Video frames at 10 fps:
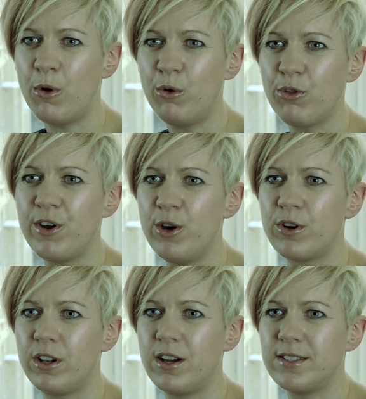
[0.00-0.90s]
all three
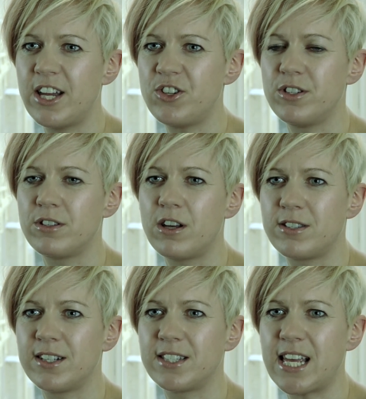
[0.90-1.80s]
organisations are
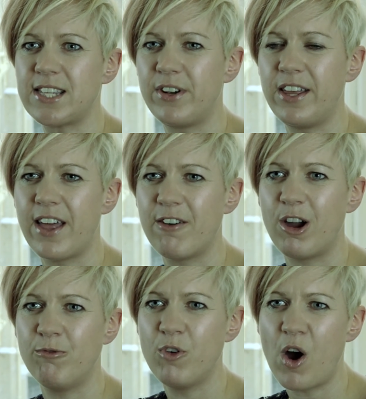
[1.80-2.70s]
successful in their
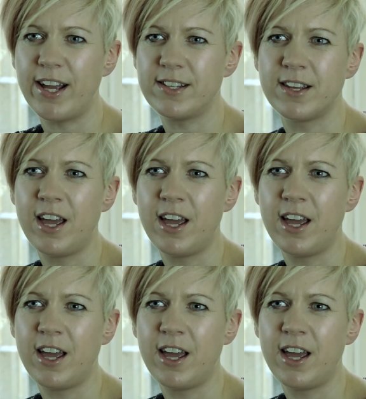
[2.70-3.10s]
own right,